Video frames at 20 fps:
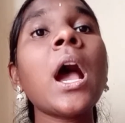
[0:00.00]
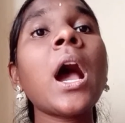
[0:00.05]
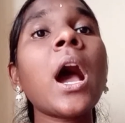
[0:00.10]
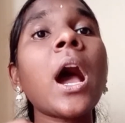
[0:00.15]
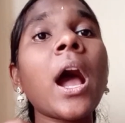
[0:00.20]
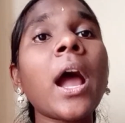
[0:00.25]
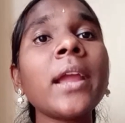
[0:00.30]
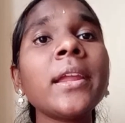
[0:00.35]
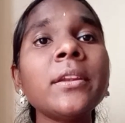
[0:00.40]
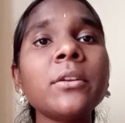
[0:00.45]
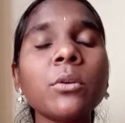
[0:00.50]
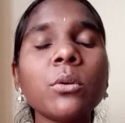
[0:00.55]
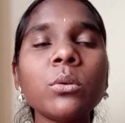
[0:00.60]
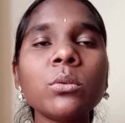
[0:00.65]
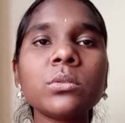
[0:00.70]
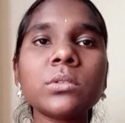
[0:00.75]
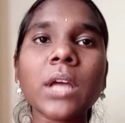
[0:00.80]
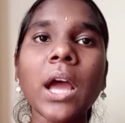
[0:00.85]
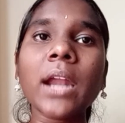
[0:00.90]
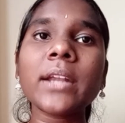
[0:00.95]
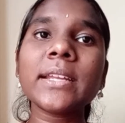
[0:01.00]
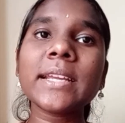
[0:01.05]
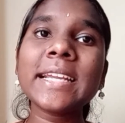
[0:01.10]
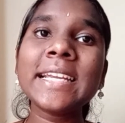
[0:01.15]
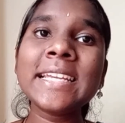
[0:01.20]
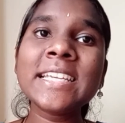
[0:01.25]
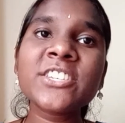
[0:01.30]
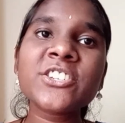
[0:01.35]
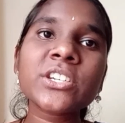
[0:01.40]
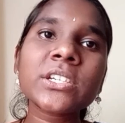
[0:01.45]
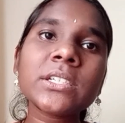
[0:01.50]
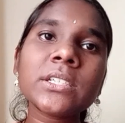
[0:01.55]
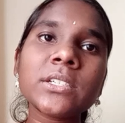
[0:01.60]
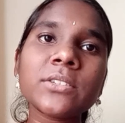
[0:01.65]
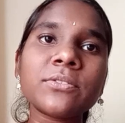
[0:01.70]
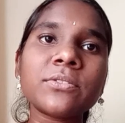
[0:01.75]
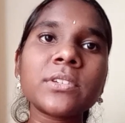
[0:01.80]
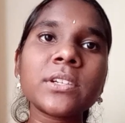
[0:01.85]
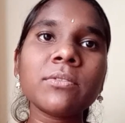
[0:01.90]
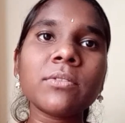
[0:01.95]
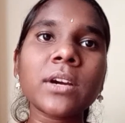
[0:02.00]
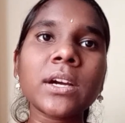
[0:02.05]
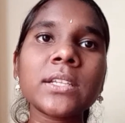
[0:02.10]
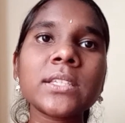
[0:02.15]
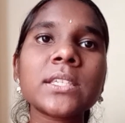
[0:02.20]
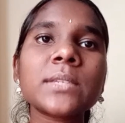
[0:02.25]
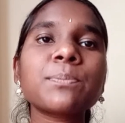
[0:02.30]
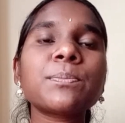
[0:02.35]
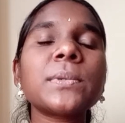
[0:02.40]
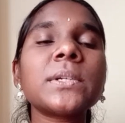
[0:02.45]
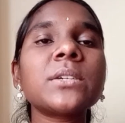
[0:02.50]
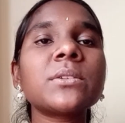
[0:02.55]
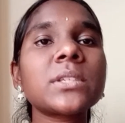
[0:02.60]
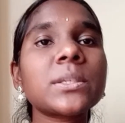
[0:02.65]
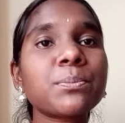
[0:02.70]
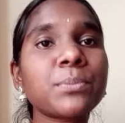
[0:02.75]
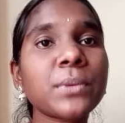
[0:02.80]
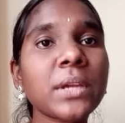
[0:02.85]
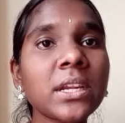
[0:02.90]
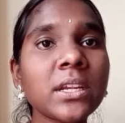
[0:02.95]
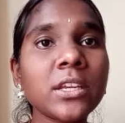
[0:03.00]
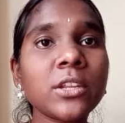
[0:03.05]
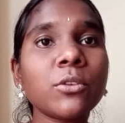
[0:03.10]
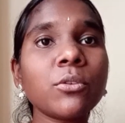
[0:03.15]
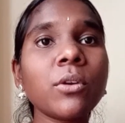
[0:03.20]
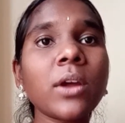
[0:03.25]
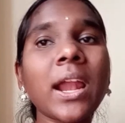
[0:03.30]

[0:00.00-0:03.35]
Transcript: I know that each and everyone's perspective